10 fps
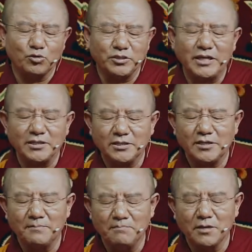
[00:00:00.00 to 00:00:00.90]
while
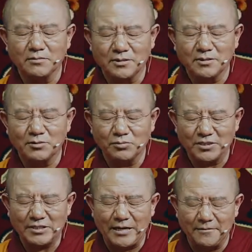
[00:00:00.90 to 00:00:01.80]
5 such dreams
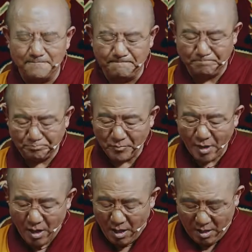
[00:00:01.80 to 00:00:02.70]
indicates the
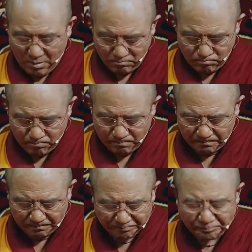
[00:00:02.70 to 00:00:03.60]
purification of all 5
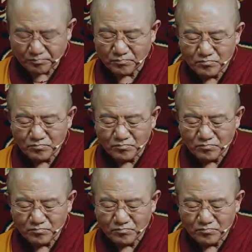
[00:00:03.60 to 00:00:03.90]
evil deeds.